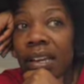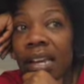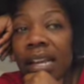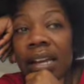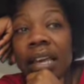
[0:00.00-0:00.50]

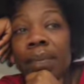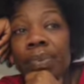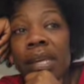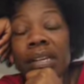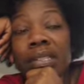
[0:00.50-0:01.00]
And I kept
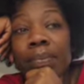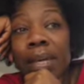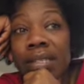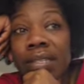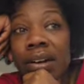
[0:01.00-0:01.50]
thinking to
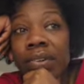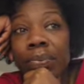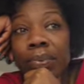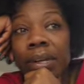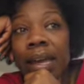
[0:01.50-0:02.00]
myself
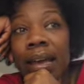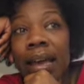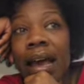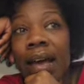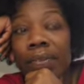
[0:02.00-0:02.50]
when
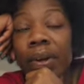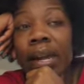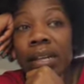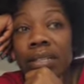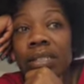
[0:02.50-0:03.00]
after I
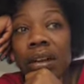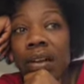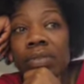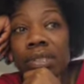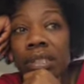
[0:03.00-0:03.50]
had this
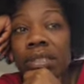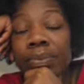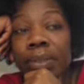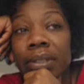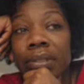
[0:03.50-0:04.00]
conversation
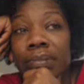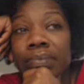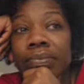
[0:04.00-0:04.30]
with him,